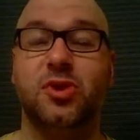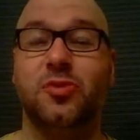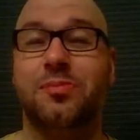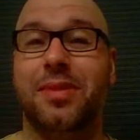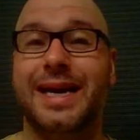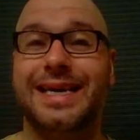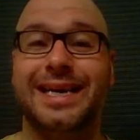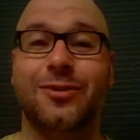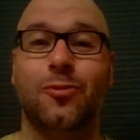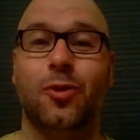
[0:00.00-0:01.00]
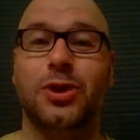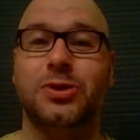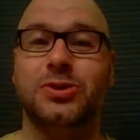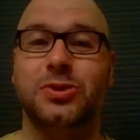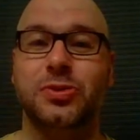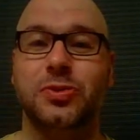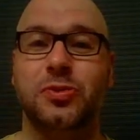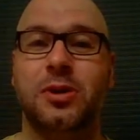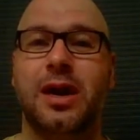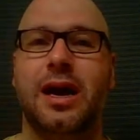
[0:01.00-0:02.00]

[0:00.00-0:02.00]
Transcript: you might get one or two,